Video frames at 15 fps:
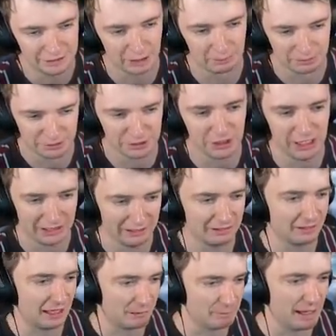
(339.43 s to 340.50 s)
jumps straight
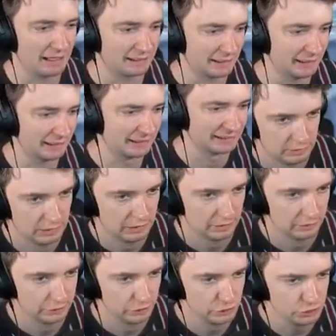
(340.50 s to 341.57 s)
into that back air. Now,
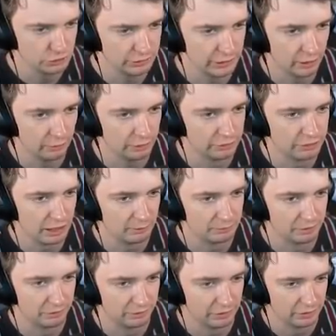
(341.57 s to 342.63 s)
usually I would
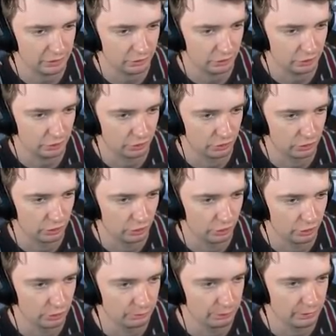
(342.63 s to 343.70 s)
adapt and think they're going to go
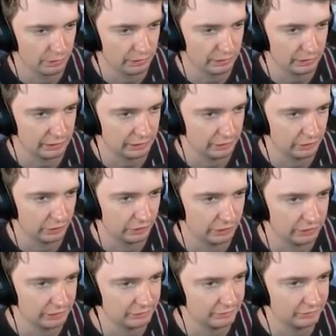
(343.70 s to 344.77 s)
low, but, you know,
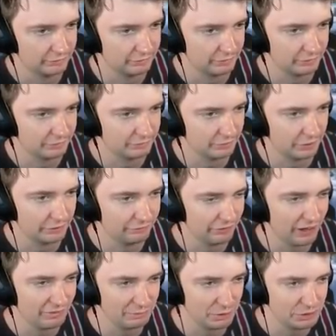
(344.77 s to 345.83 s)
this is, this is only
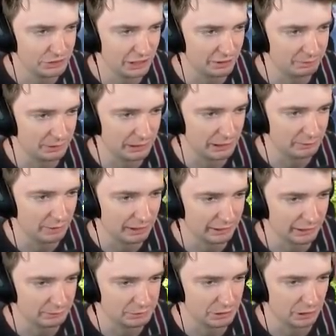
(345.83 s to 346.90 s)
five mil G S P. He might keep